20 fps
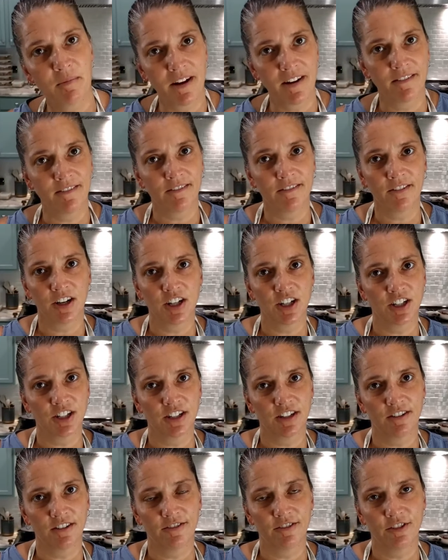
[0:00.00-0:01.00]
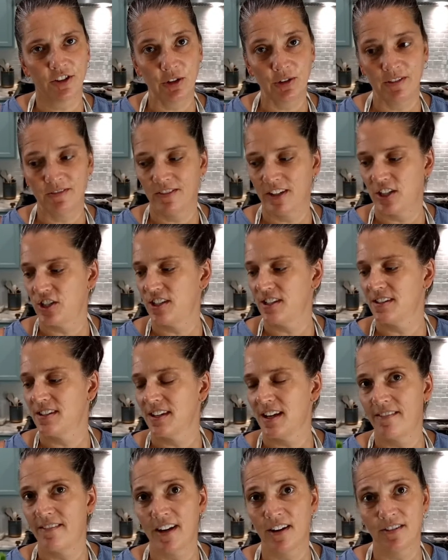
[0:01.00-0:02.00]
Find my fresh fruit and
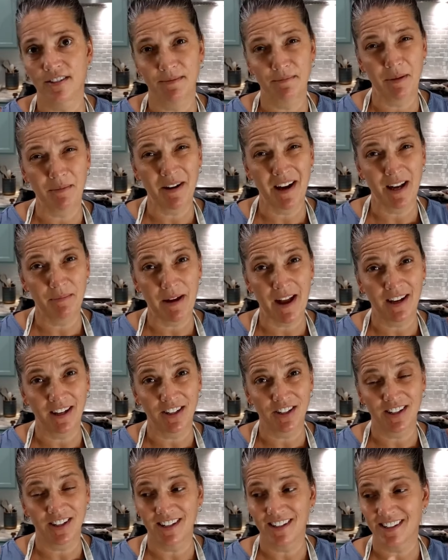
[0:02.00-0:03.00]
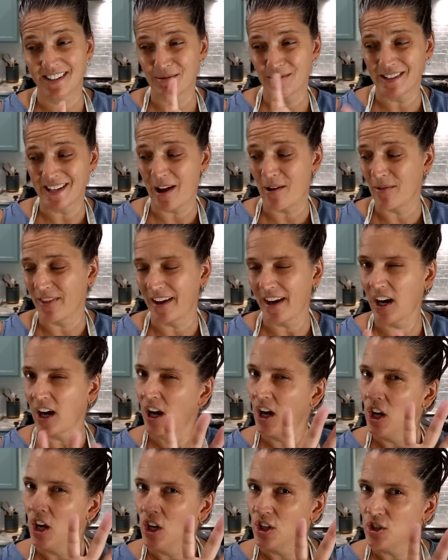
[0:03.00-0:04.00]
veggies. I found, remember I had a package of this. It was
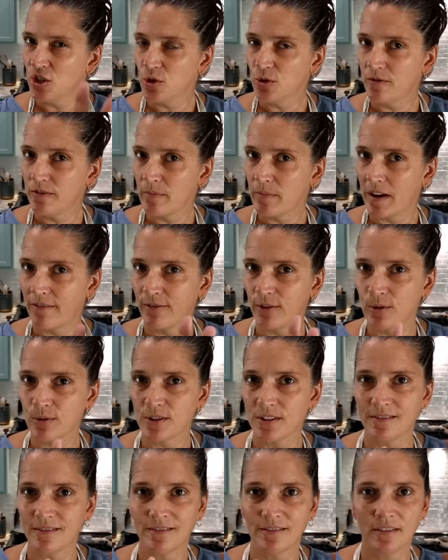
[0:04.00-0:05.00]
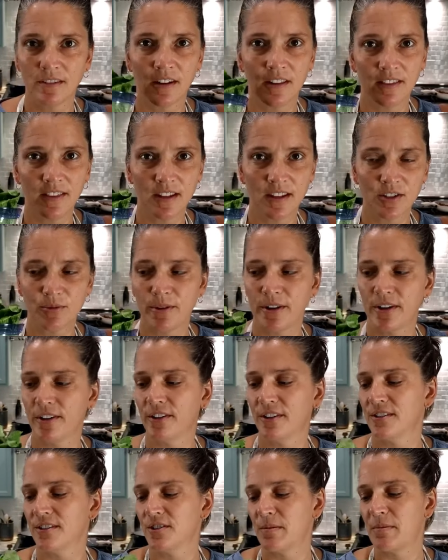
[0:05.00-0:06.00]
out there. Two of them got frozen. These
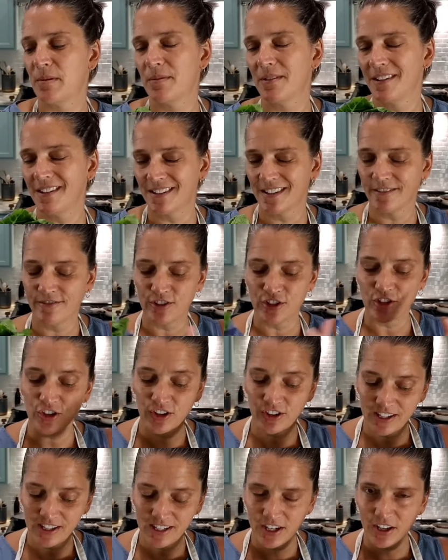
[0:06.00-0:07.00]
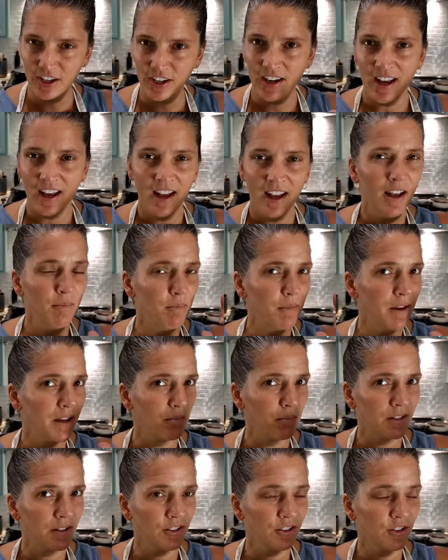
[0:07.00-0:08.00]
three are good. So I'm gonna put these in the refrigerator in here.
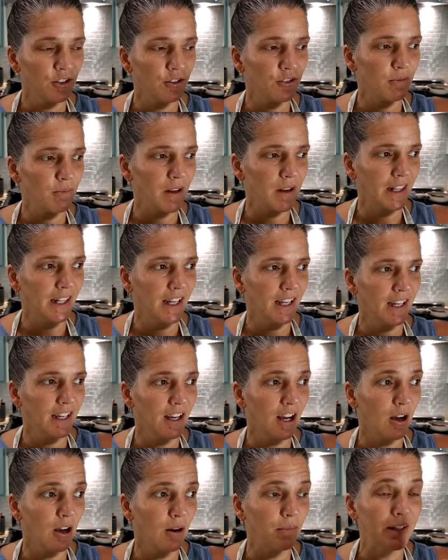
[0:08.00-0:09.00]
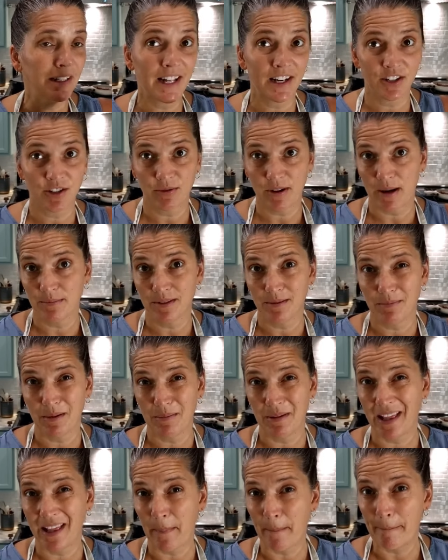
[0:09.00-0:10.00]
Make a mental note to make like um, lettuce
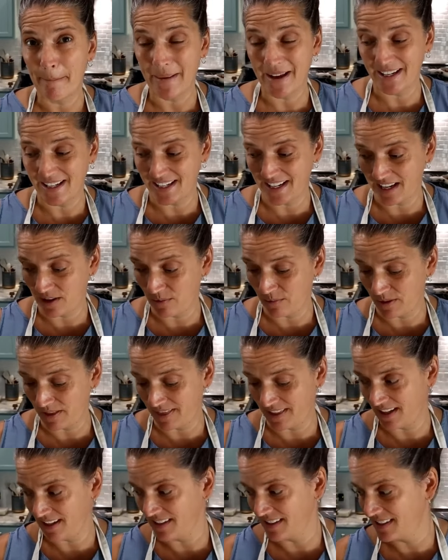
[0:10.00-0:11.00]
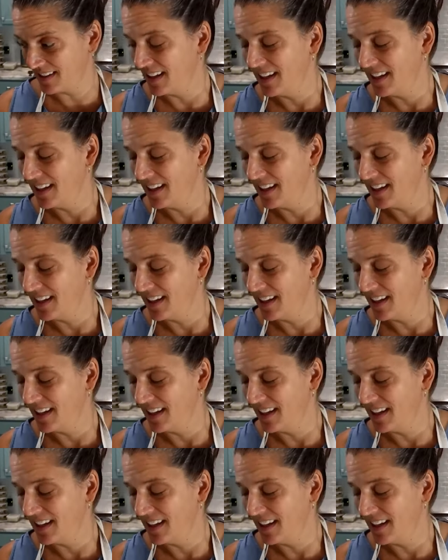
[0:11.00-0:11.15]
wraps, maybe like Monday with